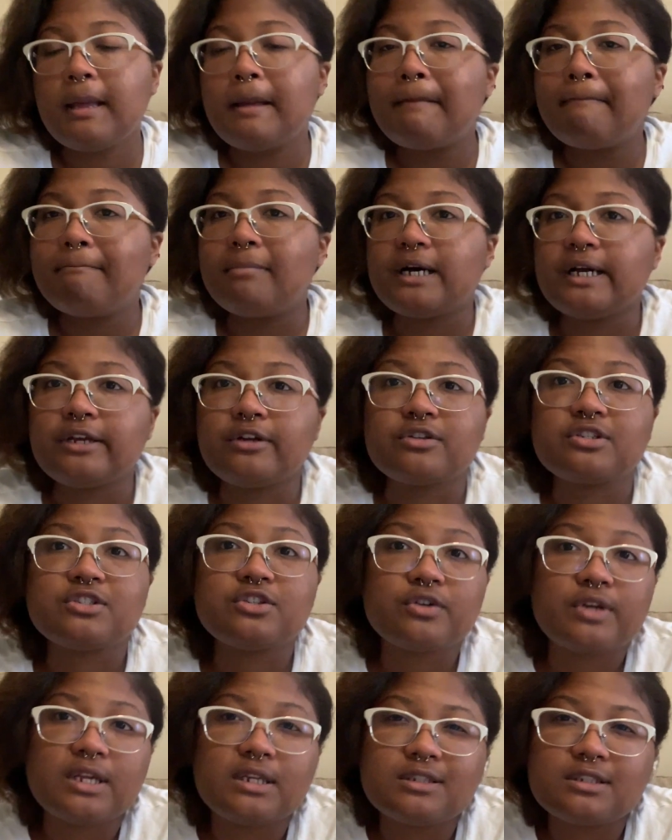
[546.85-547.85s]
but you're still
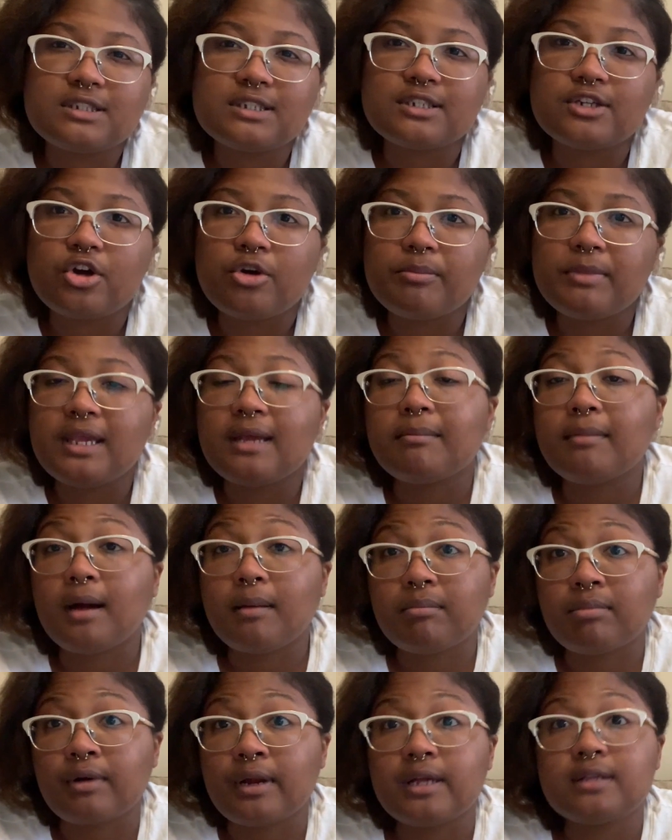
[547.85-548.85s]
getting to know me and my
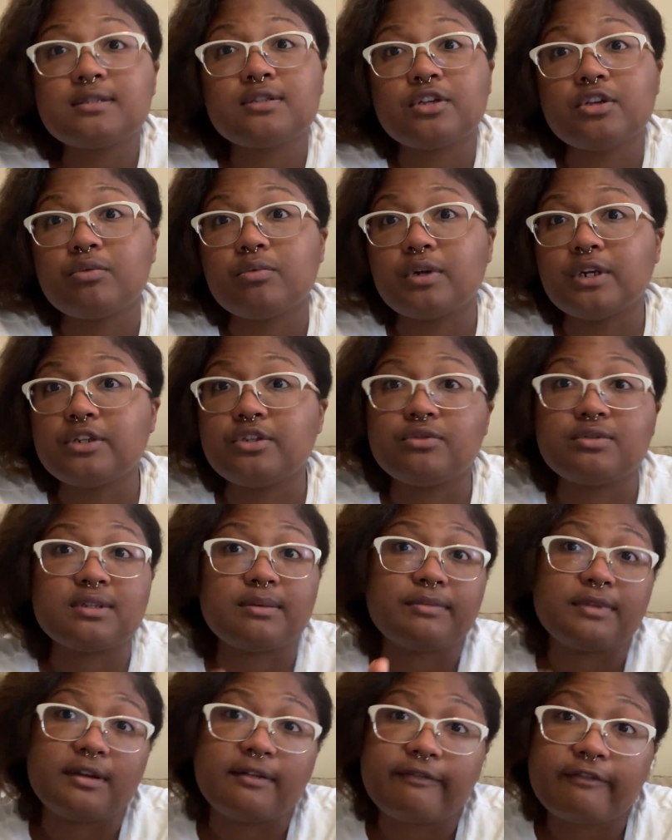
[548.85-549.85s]
brand, so you want to do
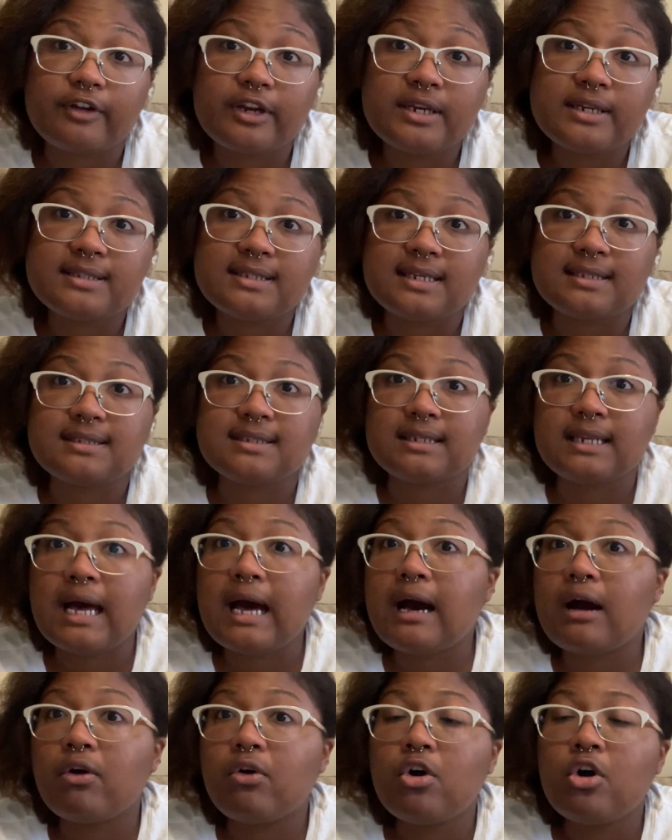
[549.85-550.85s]
something free to test it
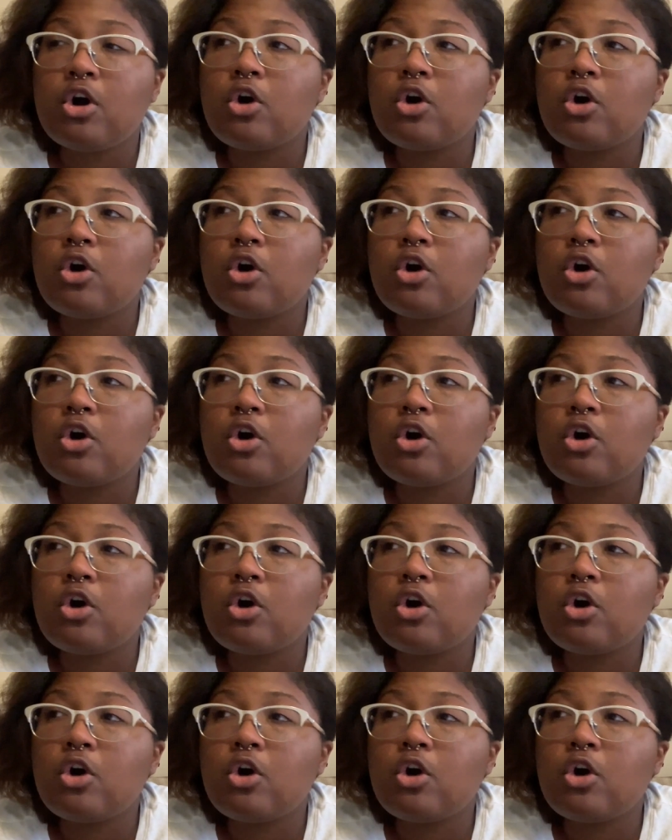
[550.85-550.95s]
out,